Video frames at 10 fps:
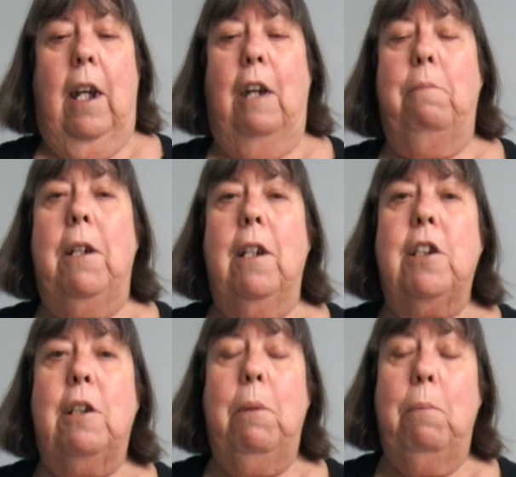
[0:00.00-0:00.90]
helping
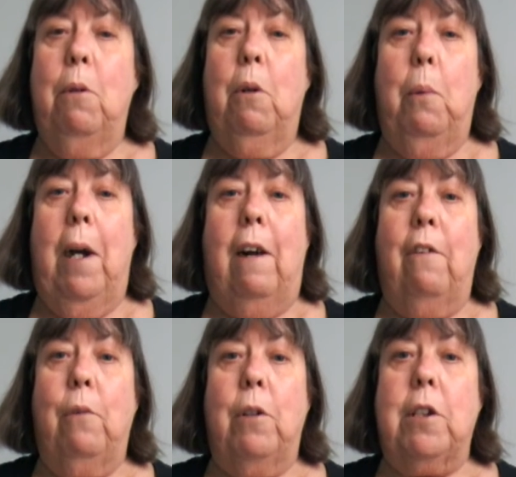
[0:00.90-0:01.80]
us to be more aware
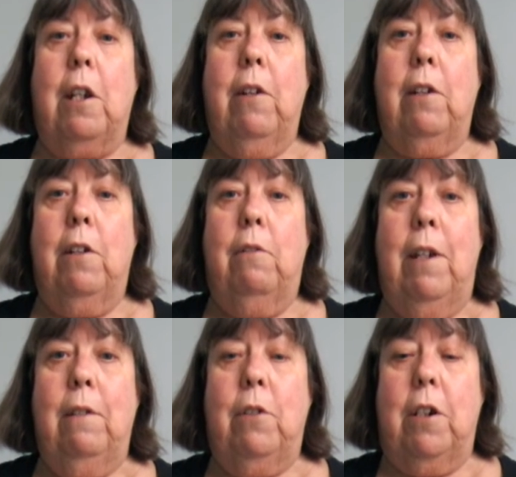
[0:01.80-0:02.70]
of what's going on
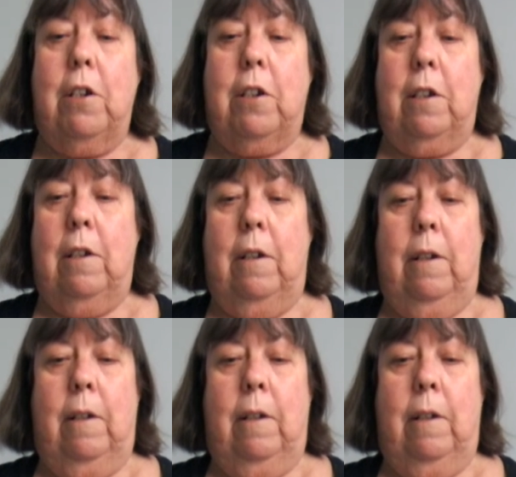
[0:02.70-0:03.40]
around us.